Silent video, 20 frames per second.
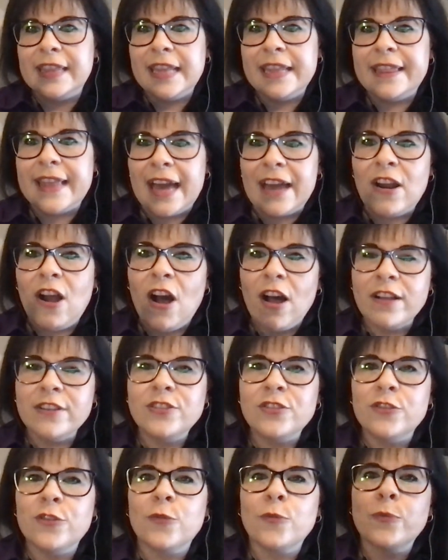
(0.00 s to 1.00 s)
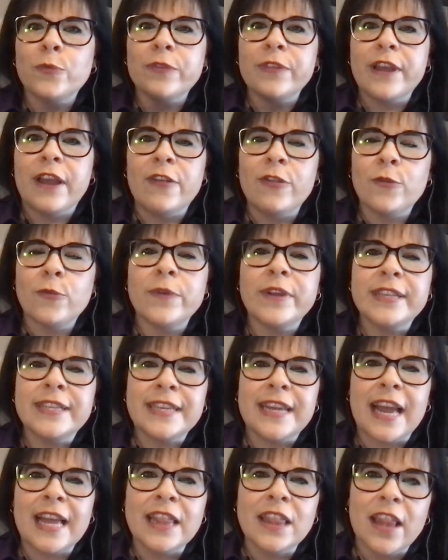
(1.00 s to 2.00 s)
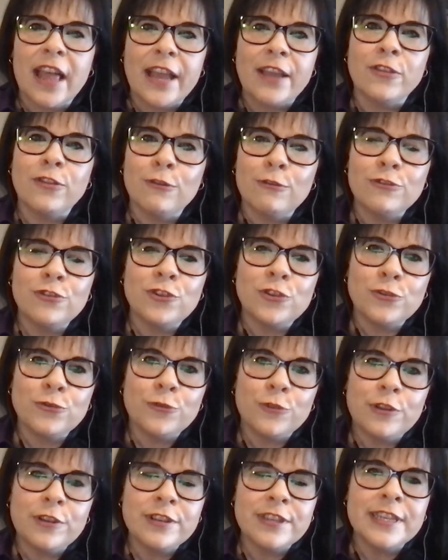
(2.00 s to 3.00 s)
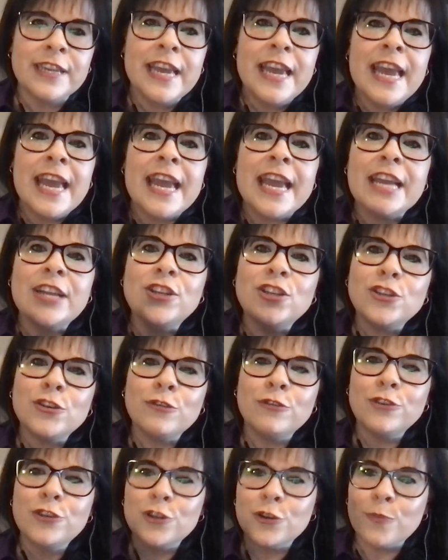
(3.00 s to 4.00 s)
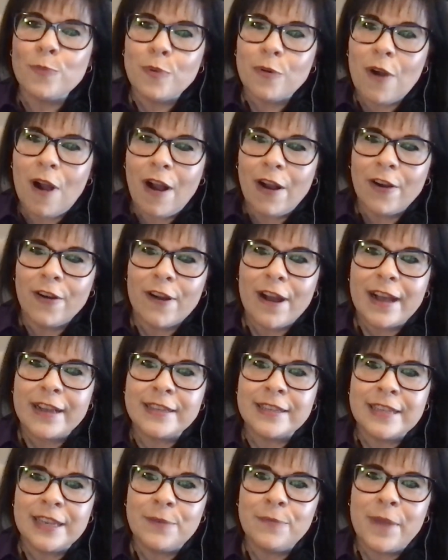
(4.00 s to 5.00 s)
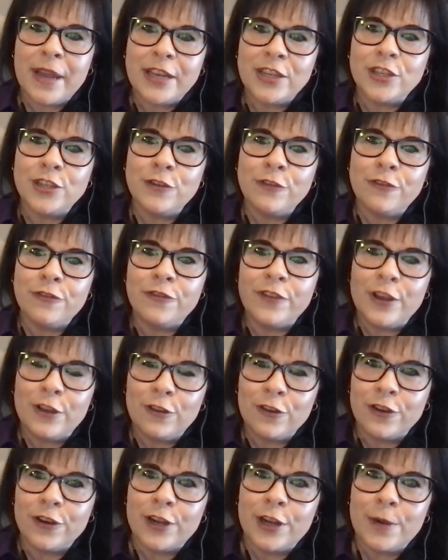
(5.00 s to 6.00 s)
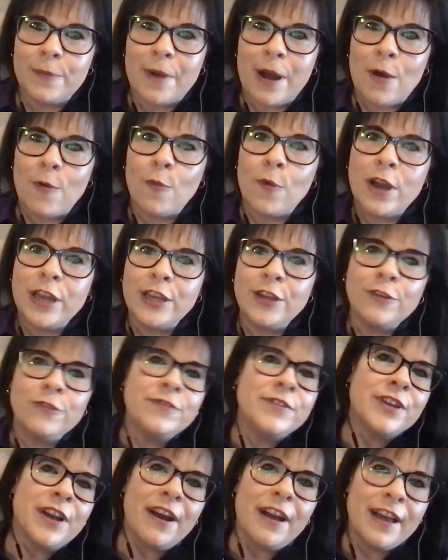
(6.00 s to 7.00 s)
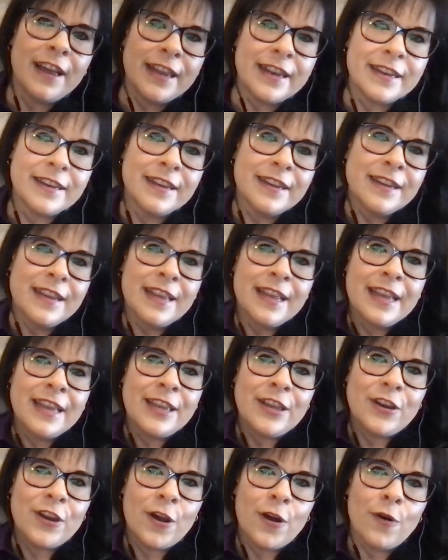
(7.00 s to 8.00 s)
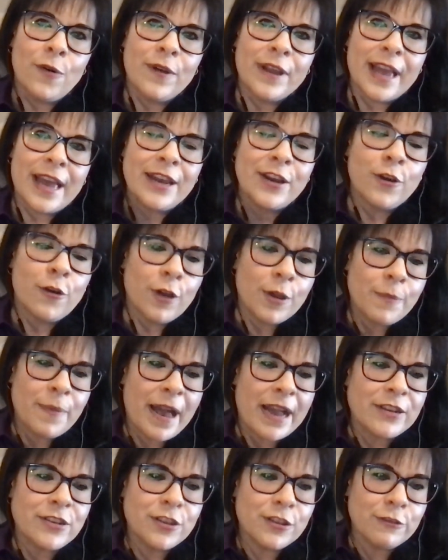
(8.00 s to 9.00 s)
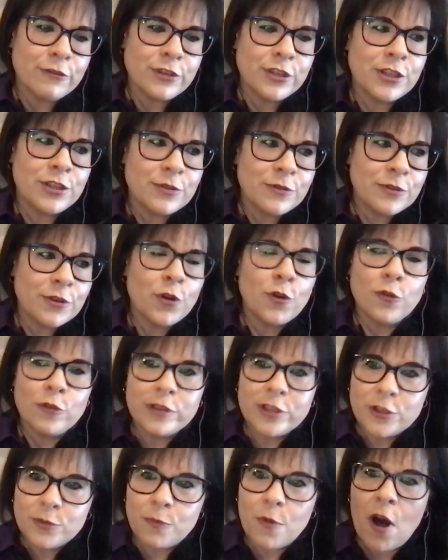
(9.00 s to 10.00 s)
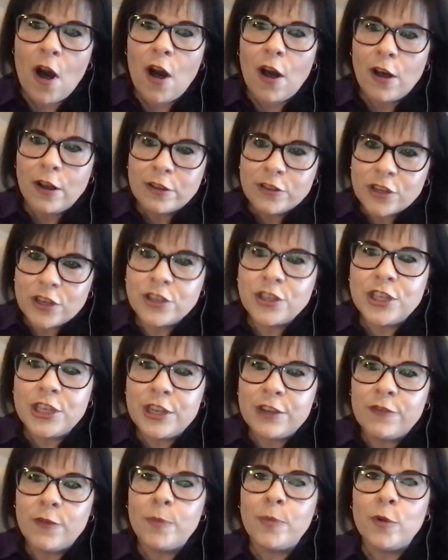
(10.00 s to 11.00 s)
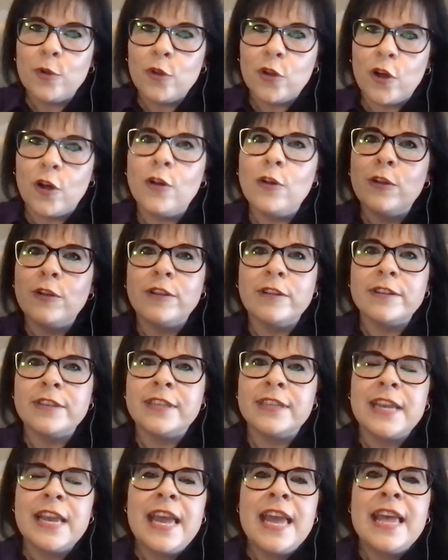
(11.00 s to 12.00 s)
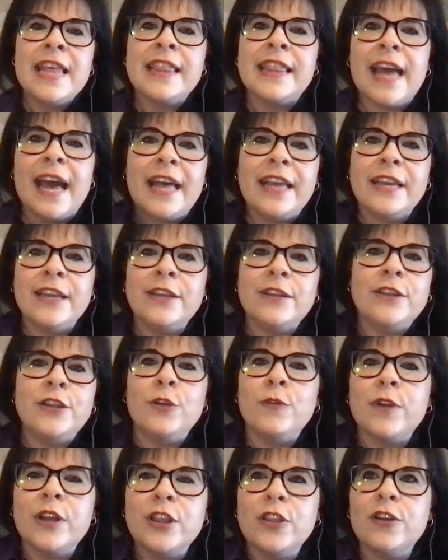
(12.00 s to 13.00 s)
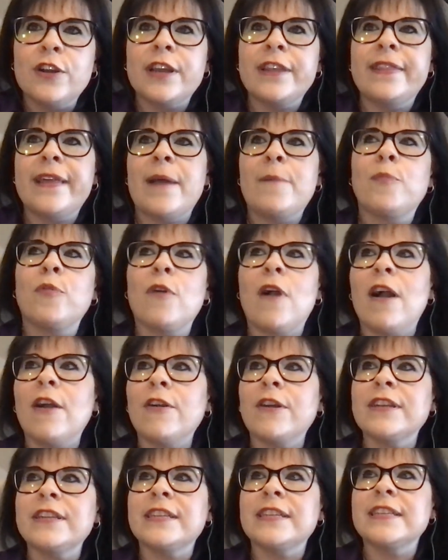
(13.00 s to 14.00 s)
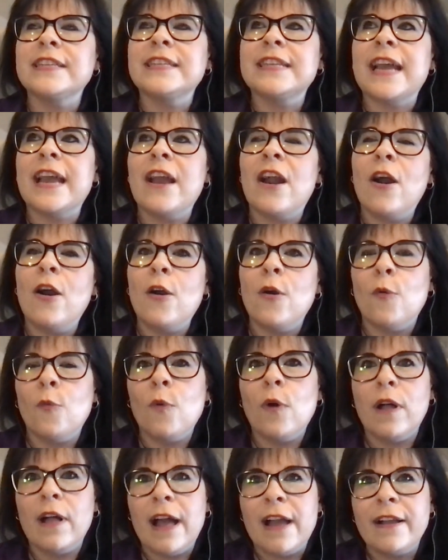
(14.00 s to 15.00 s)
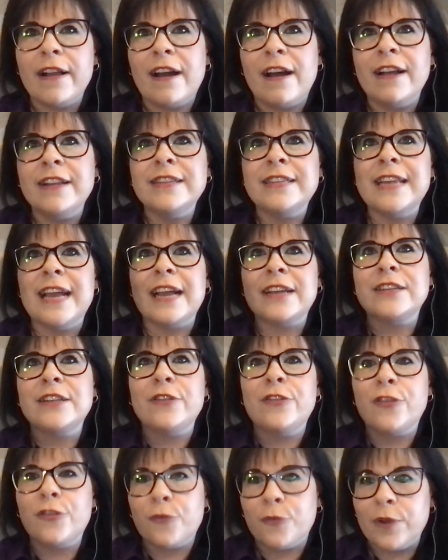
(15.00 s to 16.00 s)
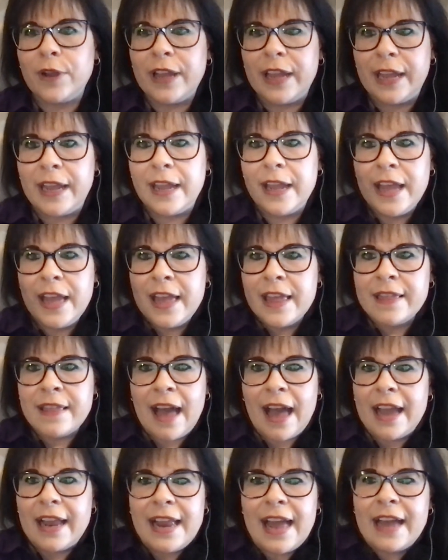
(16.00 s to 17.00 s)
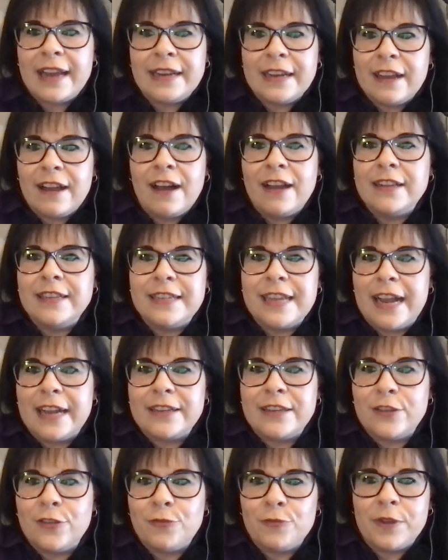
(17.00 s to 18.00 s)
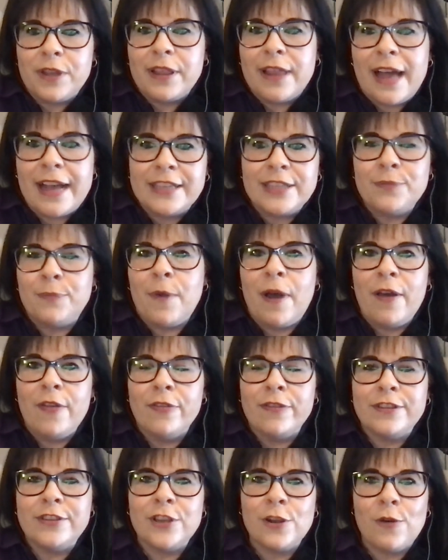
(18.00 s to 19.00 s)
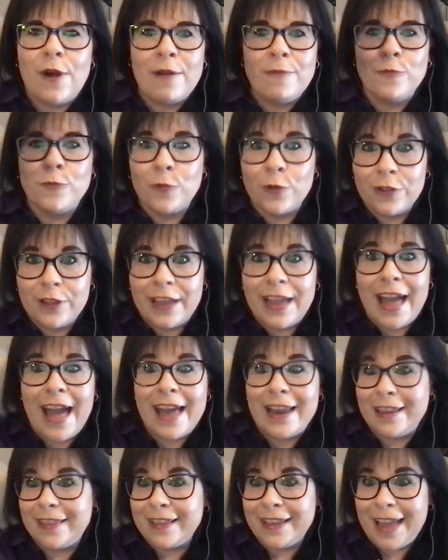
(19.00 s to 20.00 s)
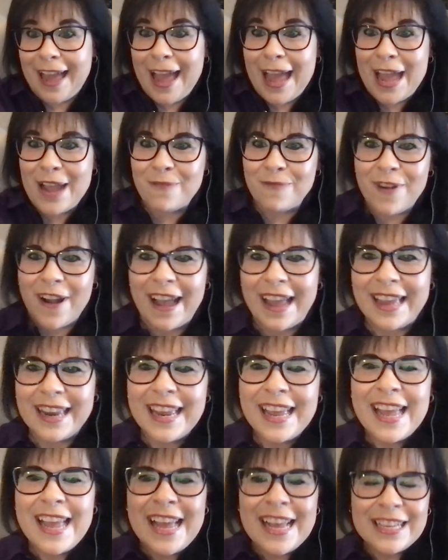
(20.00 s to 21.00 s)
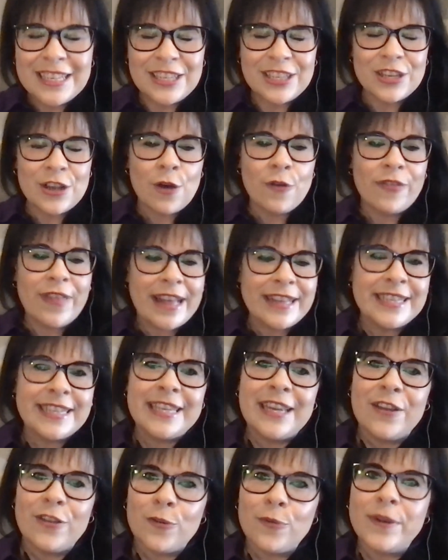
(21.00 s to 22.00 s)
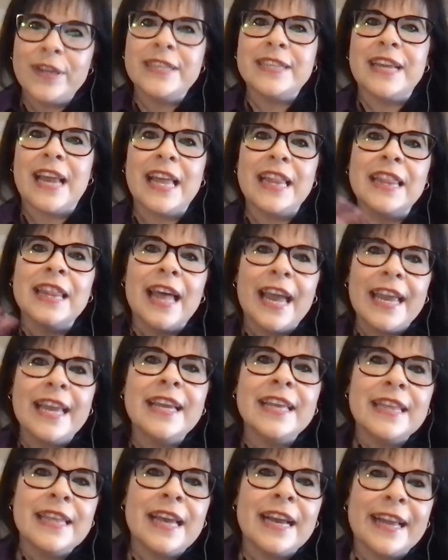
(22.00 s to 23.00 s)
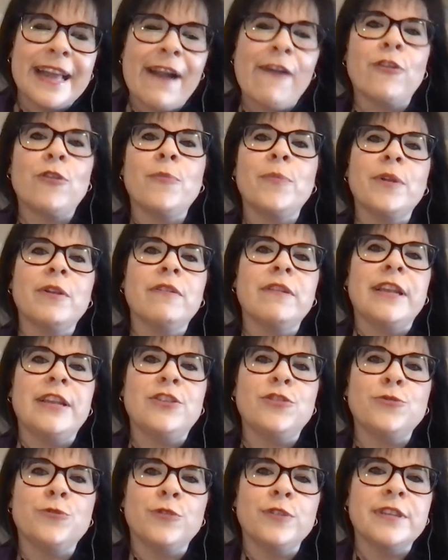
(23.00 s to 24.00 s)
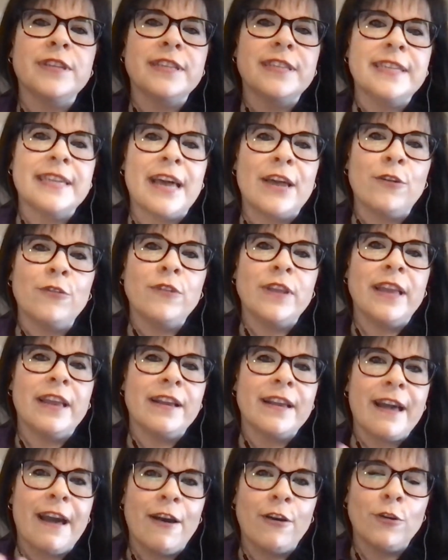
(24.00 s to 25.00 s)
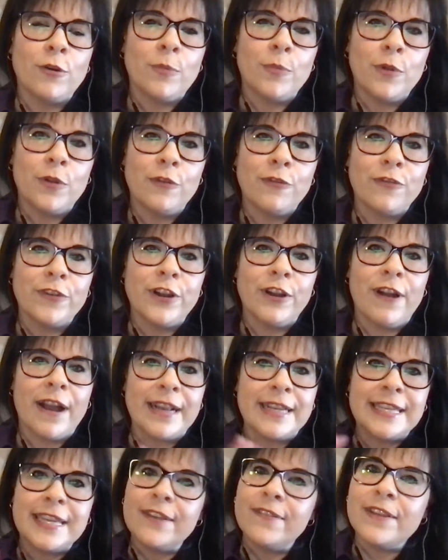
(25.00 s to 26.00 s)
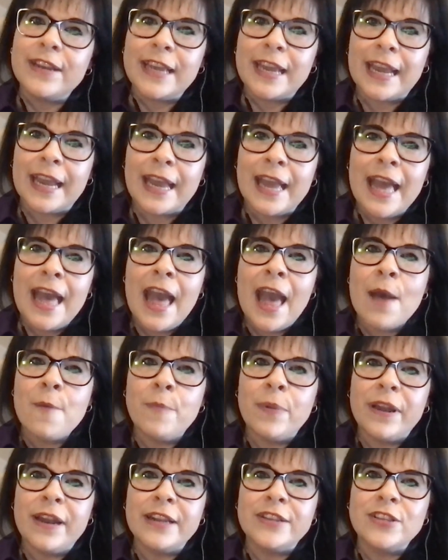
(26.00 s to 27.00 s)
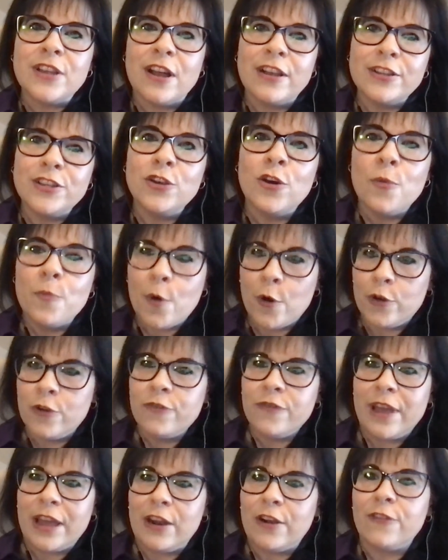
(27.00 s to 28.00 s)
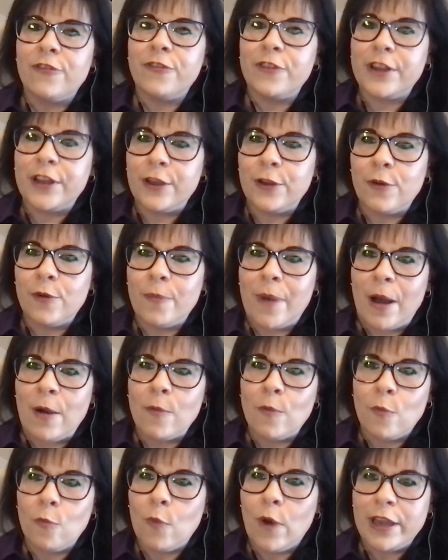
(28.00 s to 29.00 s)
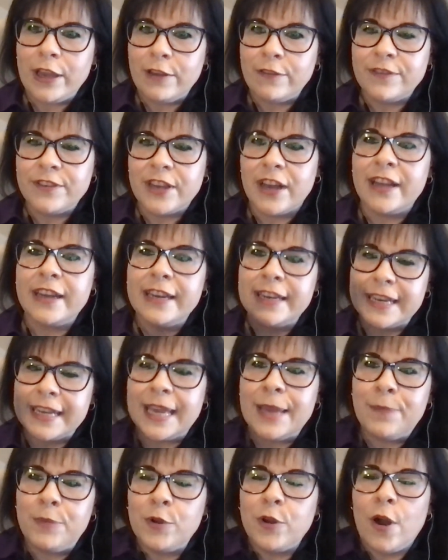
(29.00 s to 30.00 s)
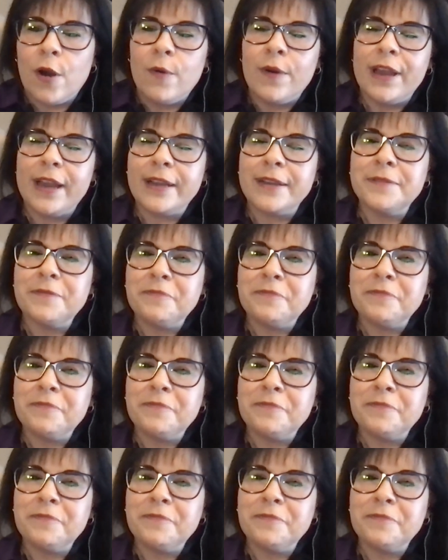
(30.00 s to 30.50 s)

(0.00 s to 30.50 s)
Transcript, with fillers: that also the the other reason I like those tools, it shows your progress and makes you feel good about what you've done. Yeah. You know, again, going back to those small achievable goals, that you can look at that progress and say, "Oh, well, I contacted 3 I hadn't contacted three last month. So I'm really ahead of the game, right? So that's the other reason I like accountability tools. It's not only accountable for your activity, but it's also a motivator for you about what you've done and to keep you going.